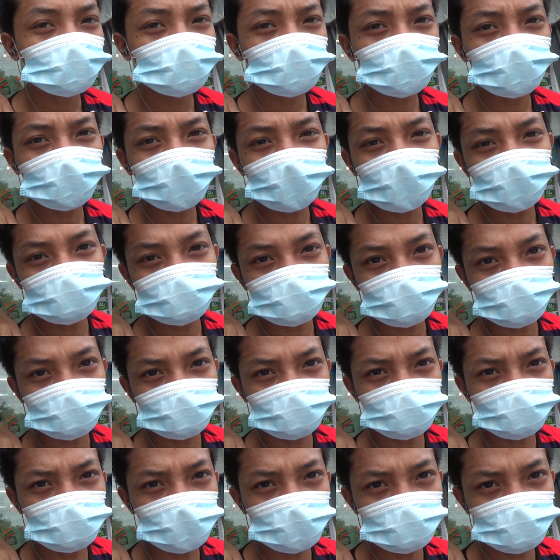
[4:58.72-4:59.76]
For us,
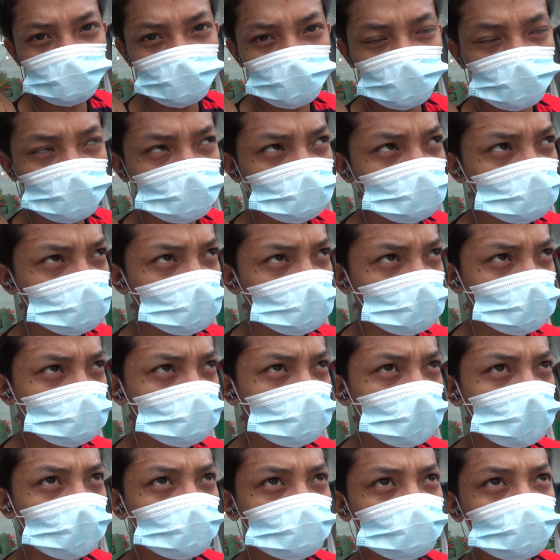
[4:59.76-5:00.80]
it's basic, uh,
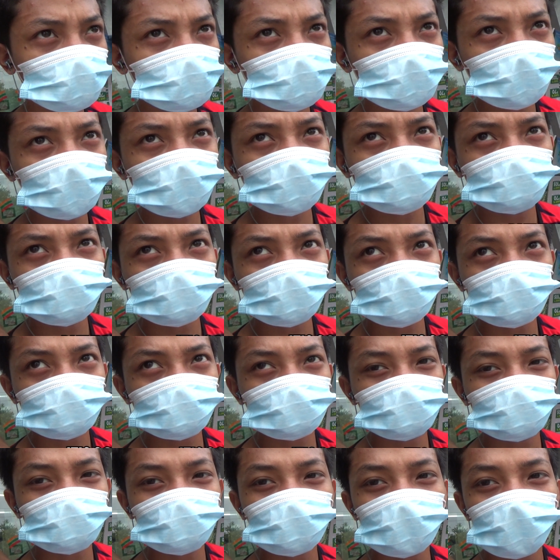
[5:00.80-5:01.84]
but for kids, it's so